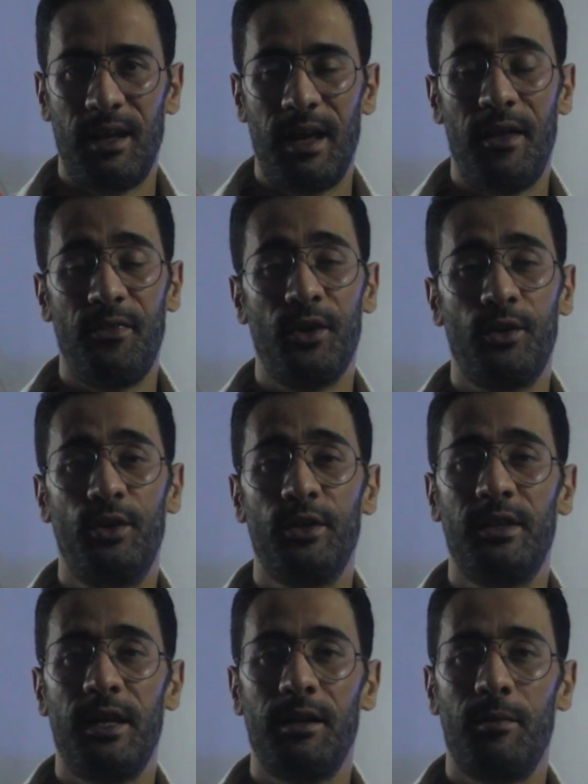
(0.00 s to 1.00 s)
And the good
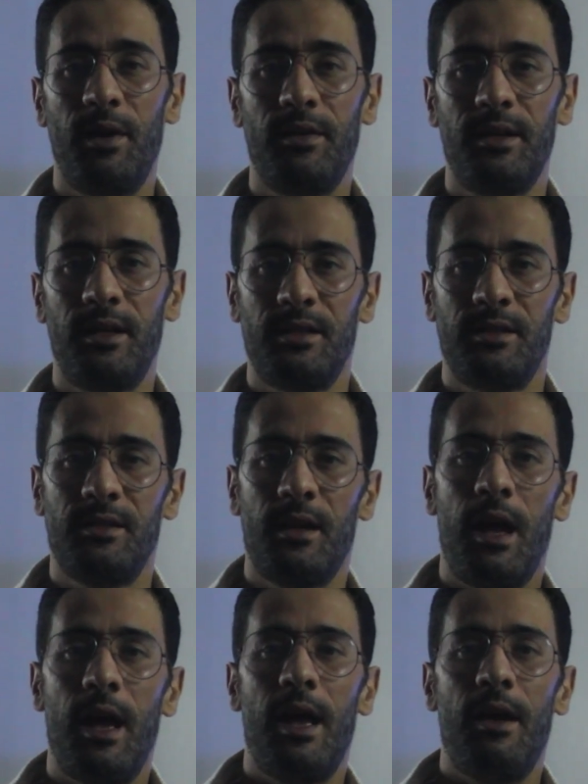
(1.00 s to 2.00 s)
thing about it is
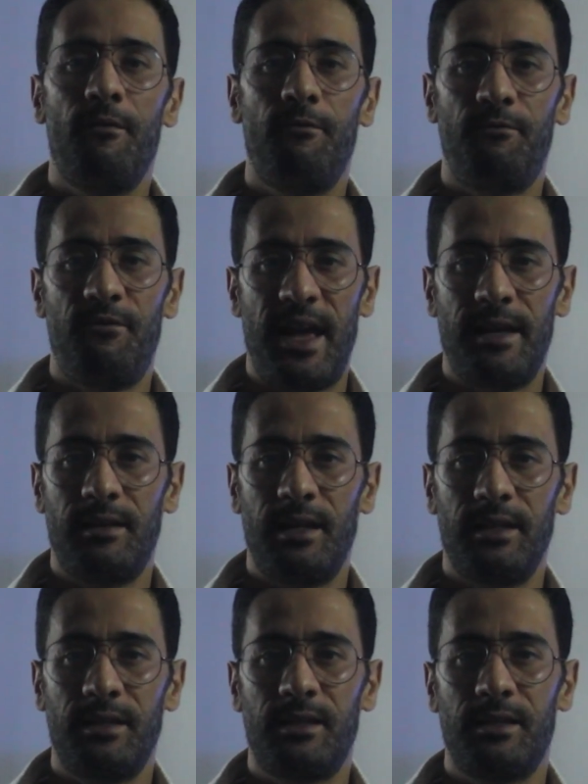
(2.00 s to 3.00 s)

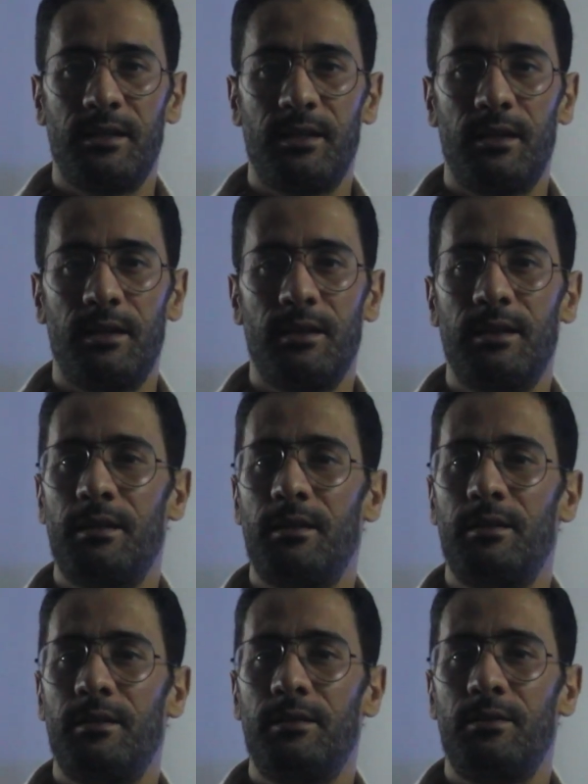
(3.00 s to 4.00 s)
fanless,
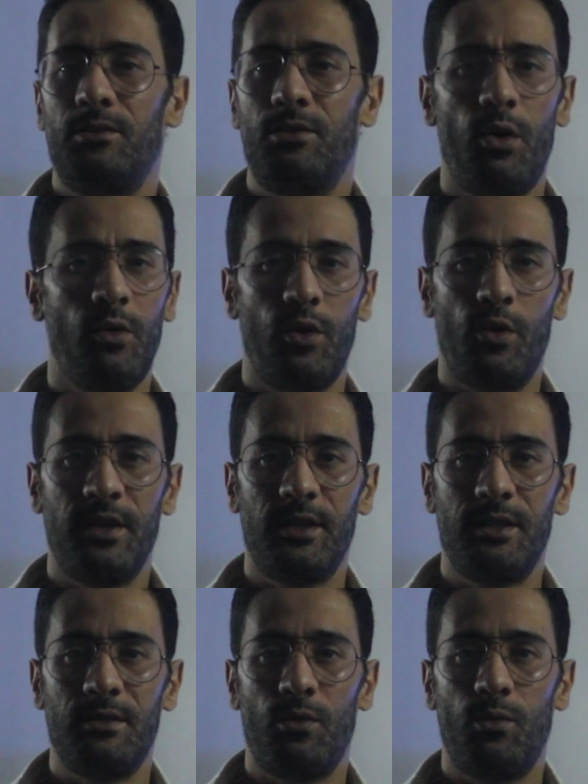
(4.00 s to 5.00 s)
no
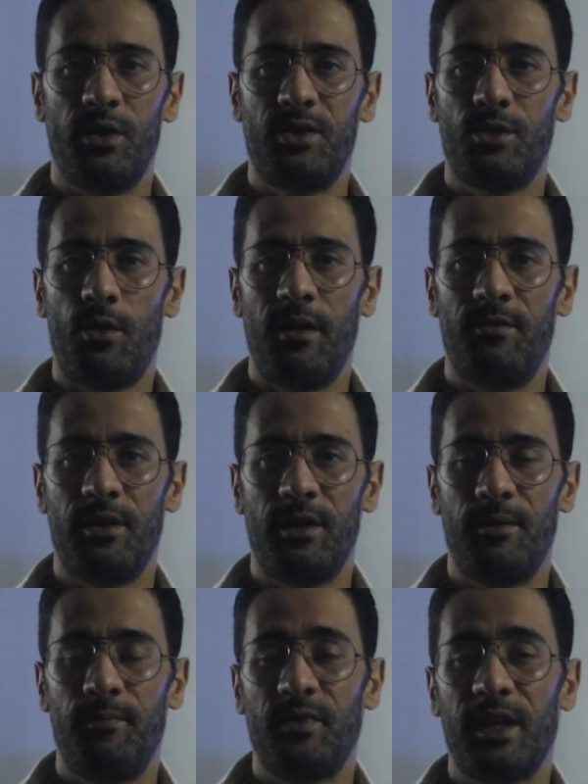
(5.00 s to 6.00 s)
noise whatsoever,
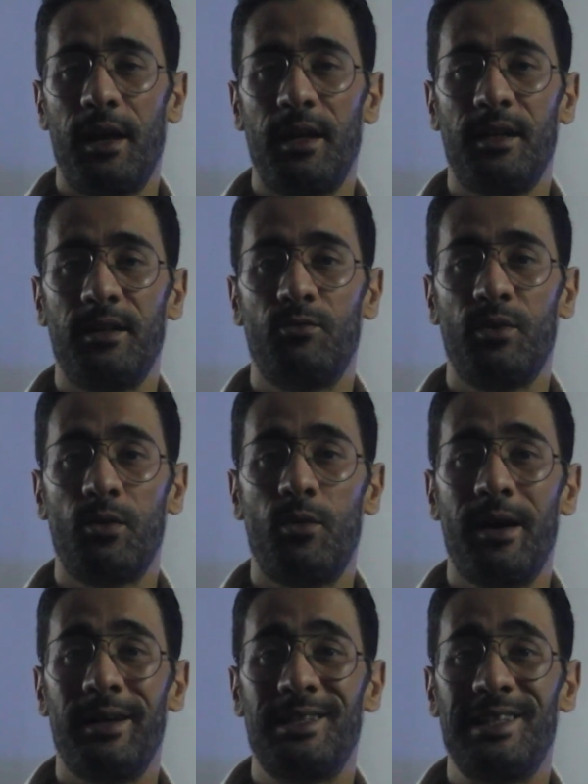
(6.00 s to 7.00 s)
and it
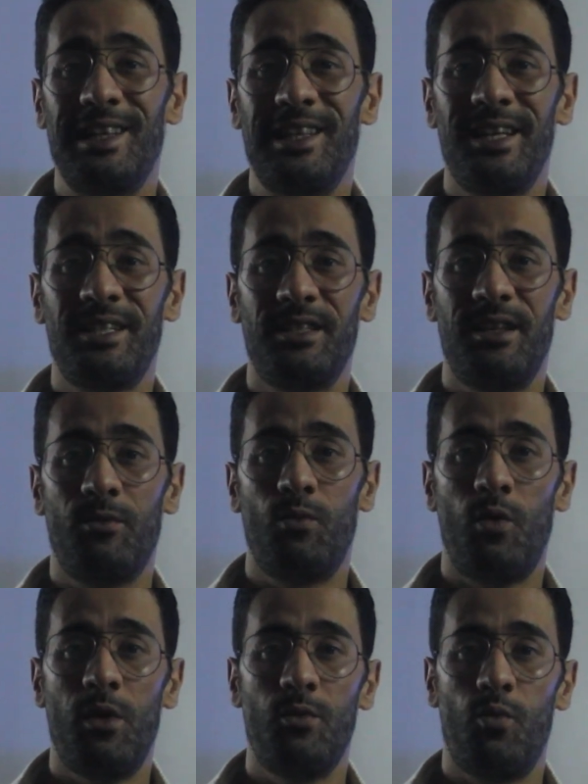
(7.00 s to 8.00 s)
requires less than
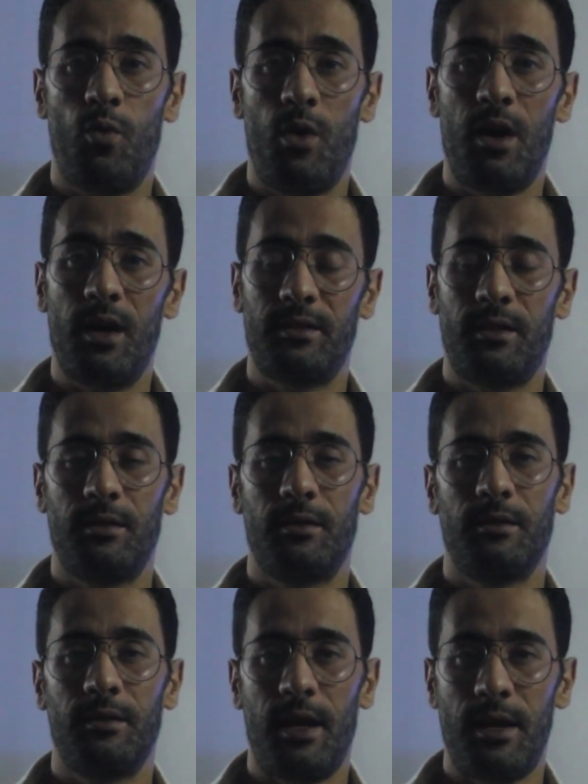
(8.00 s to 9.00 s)
1 watt.
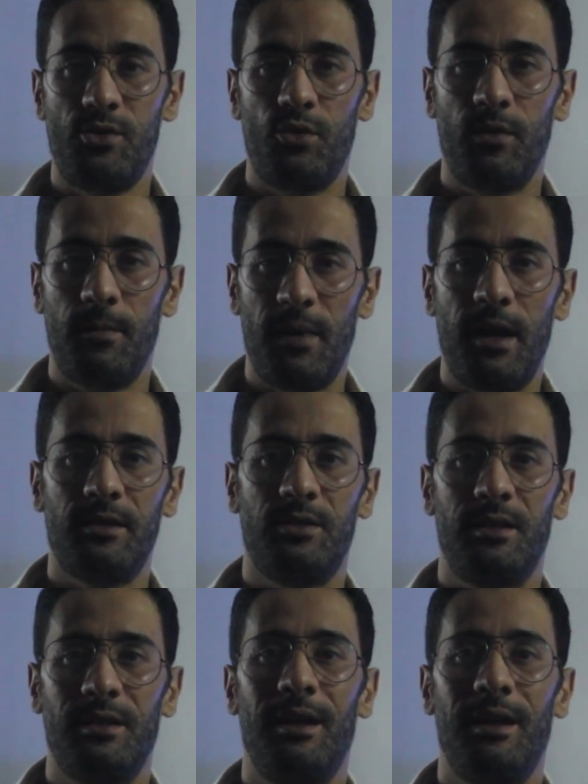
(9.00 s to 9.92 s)
Can you imagine?